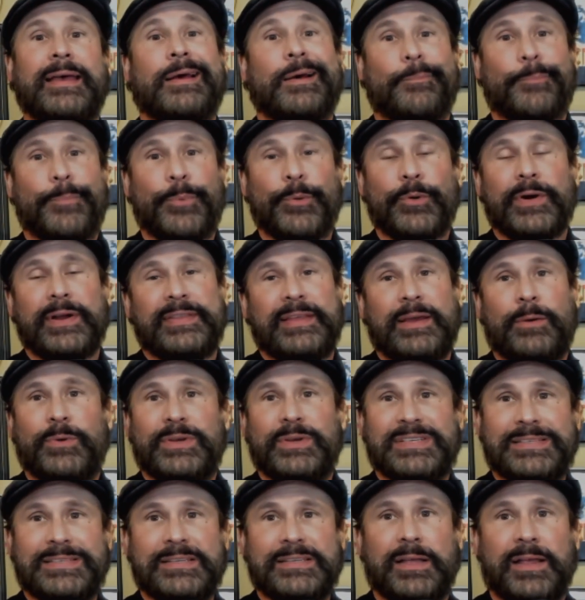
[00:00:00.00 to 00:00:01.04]
Boring that we
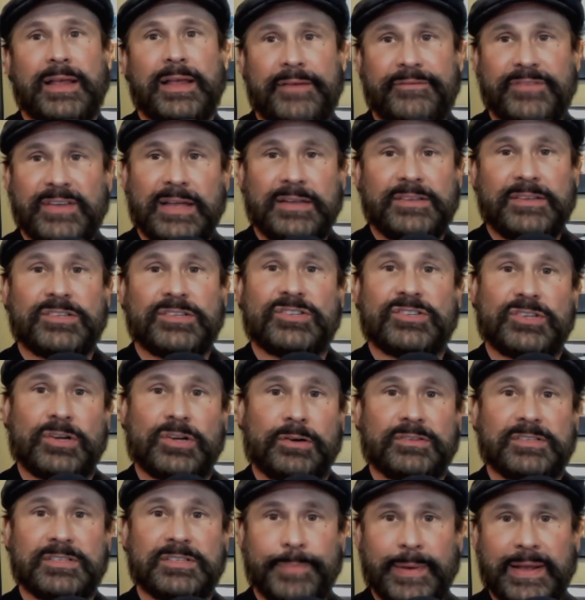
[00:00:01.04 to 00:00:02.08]
still have yet to
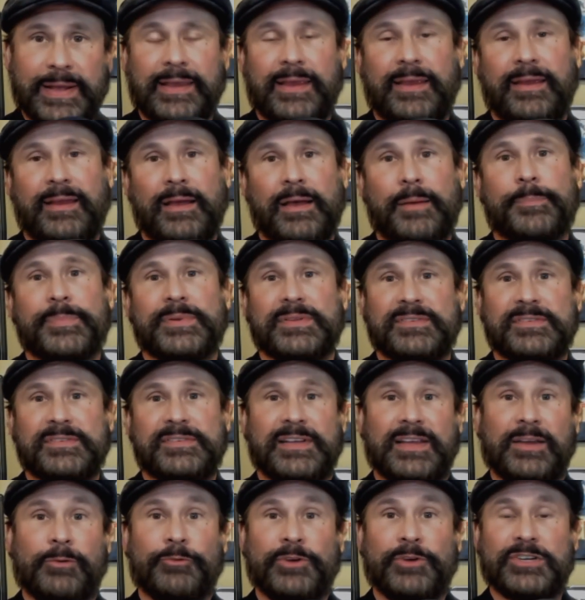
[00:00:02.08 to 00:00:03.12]
start spiking up and
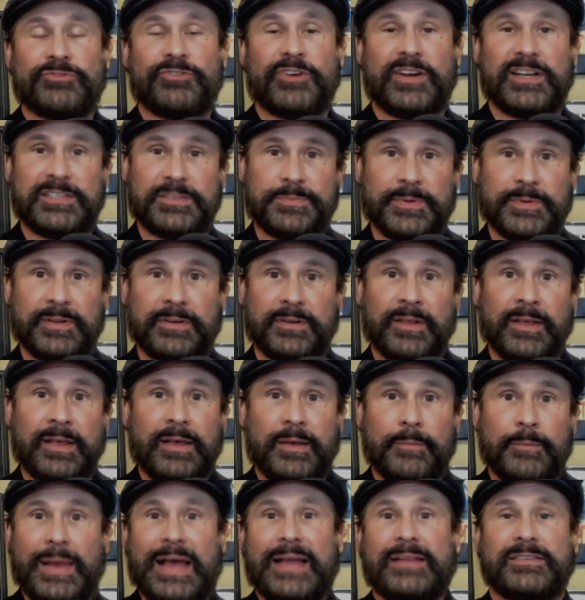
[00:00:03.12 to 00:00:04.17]
seeing retracement
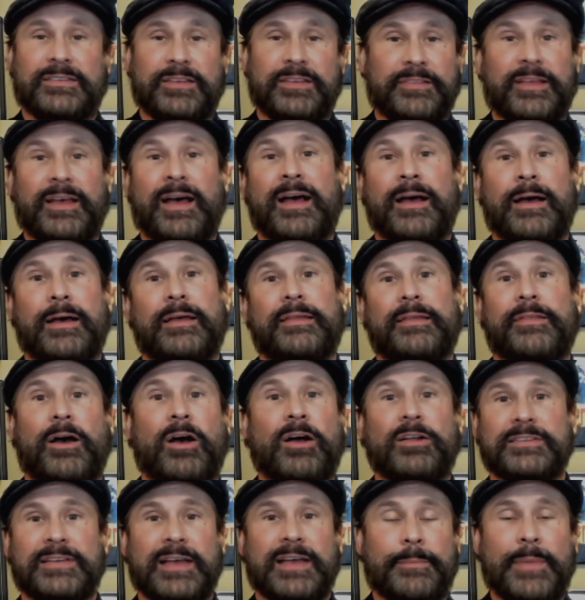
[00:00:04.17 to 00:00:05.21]
back to the
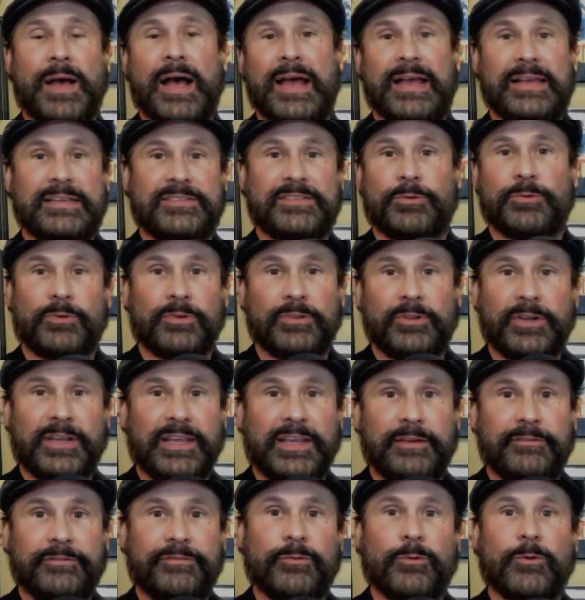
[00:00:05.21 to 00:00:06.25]
all-time highs that we're
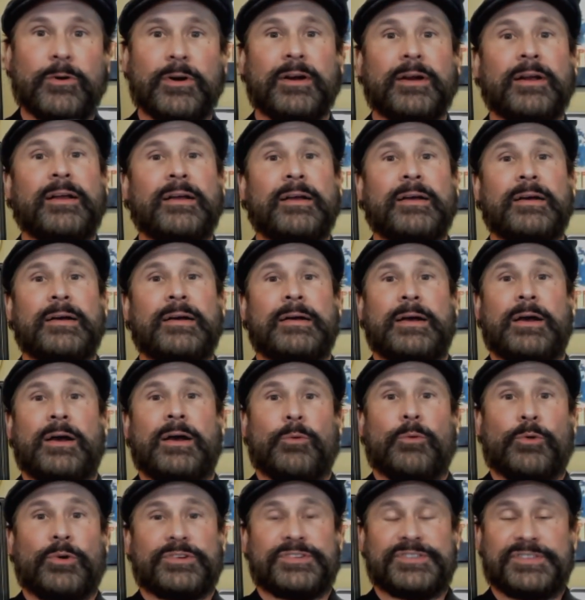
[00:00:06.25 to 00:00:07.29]
looking for.
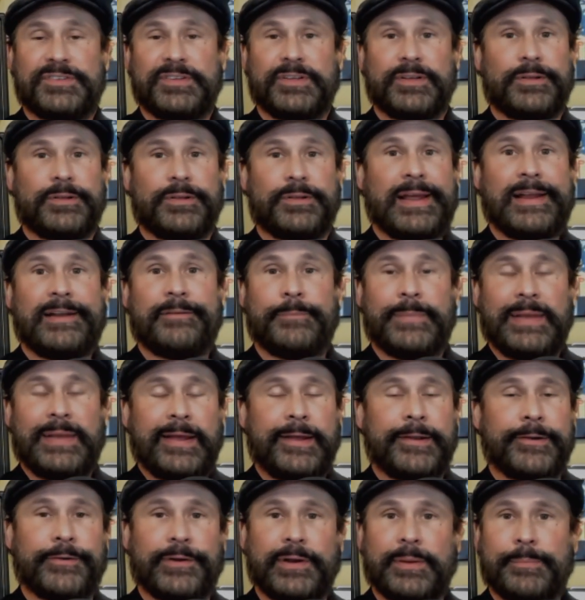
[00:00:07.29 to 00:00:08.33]
We're still kind of
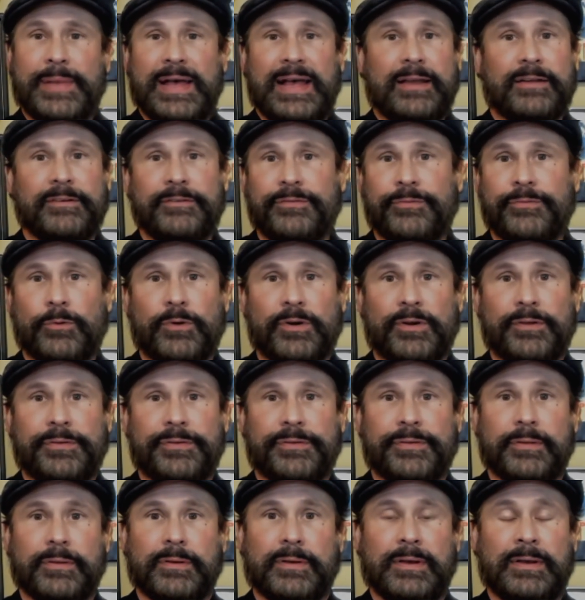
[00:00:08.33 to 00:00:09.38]
meandering back and
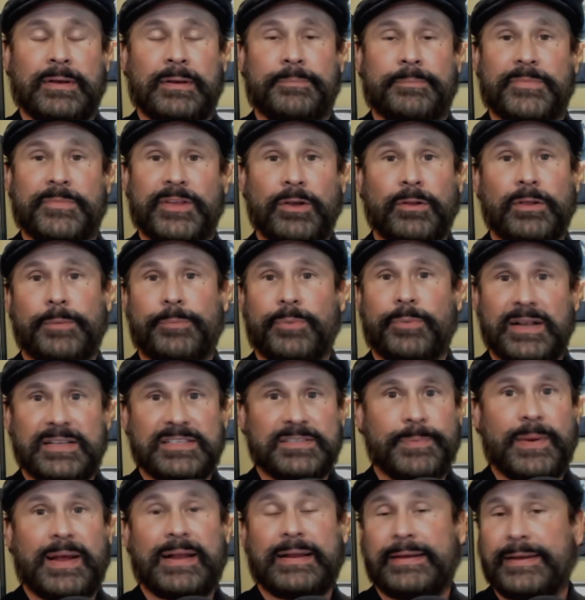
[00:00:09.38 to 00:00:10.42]
forth. The only bright
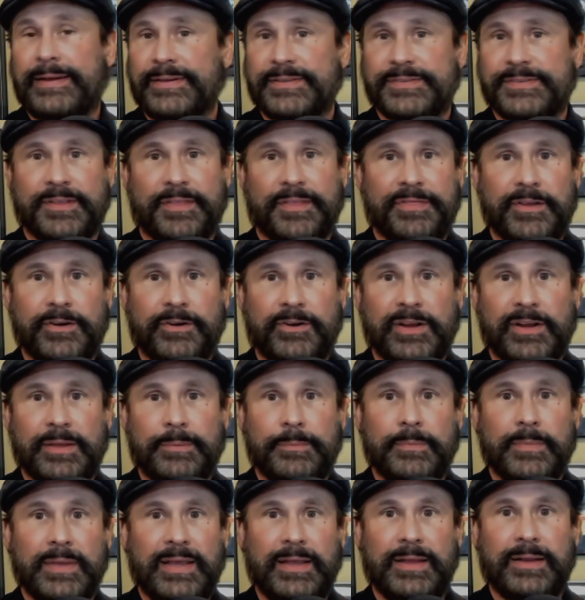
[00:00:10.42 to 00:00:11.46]
spot again is
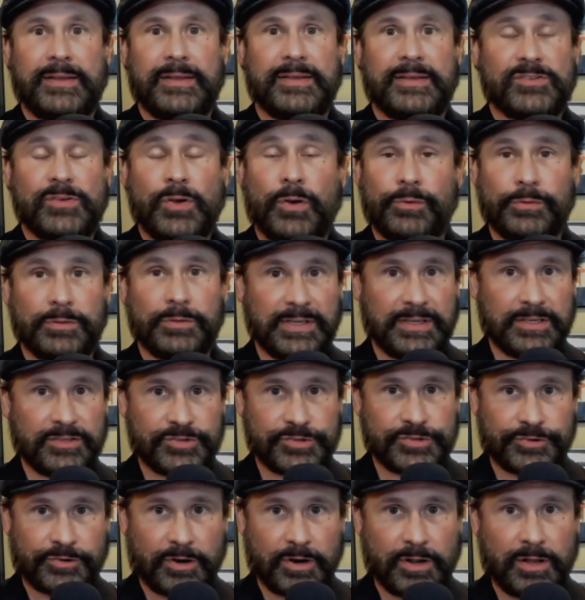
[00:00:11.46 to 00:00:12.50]
Ethereum. It is holding
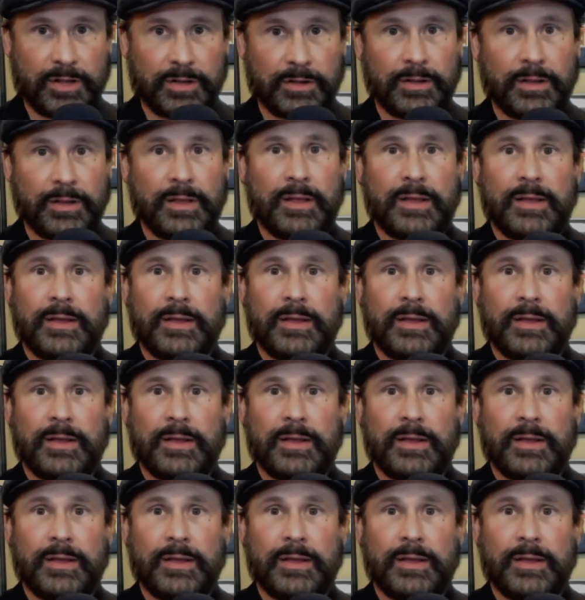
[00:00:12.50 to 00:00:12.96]
strong.